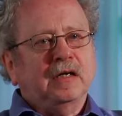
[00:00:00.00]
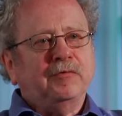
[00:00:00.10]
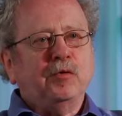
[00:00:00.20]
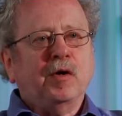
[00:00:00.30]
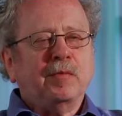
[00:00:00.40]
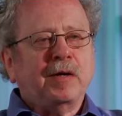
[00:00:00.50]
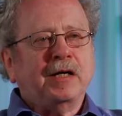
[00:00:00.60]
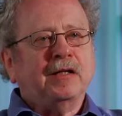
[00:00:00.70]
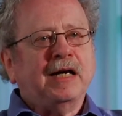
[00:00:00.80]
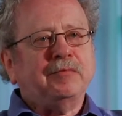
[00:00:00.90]
If you want to
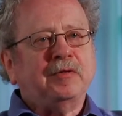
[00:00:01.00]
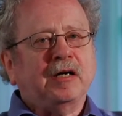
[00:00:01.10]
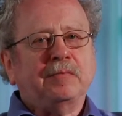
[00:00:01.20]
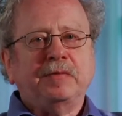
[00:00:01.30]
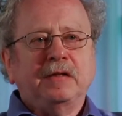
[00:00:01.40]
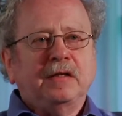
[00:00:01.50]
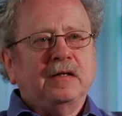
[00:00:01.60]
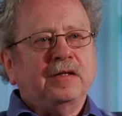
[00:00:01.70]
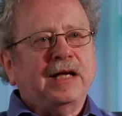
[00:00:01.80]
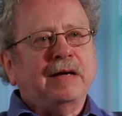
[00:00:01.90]
buy a laptop,
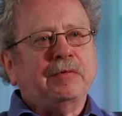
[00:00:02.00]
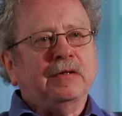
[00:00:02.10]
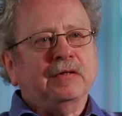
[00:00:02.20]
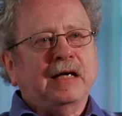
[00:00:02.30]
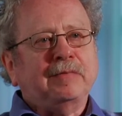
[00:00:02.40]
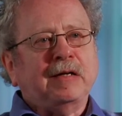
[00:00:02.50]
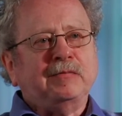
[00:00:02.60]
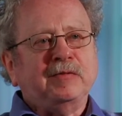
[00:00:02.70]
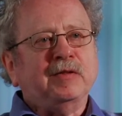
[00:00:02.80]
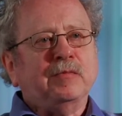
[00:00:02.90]
the Apple
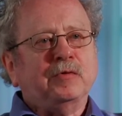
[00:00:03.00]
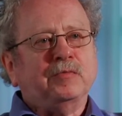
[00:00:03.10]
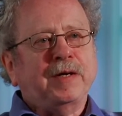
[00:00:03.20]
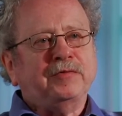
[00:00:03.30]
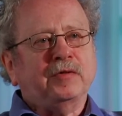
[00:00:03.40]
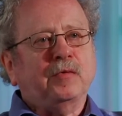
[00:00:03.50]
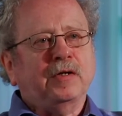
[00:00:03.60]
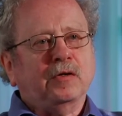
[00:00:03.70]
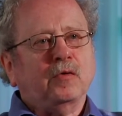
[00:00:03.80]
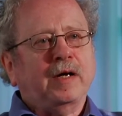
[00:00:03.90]
laptops, even the most basic
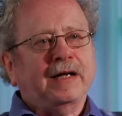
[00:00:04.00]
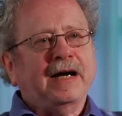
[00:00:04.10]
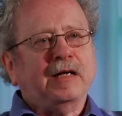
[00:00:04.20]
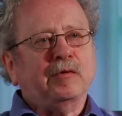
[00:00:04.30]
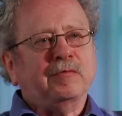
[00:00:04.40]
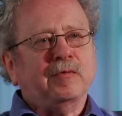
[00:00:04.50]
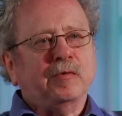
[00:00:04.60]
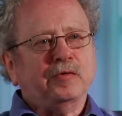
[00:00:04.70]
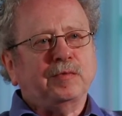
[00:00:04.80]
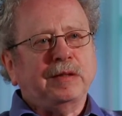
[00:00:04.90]
one, are quite adequate for
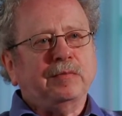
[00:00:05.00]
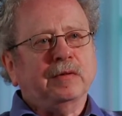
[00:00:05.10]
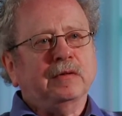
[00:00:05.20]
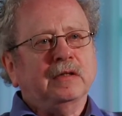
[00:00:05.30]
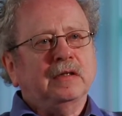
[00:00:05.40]
most people.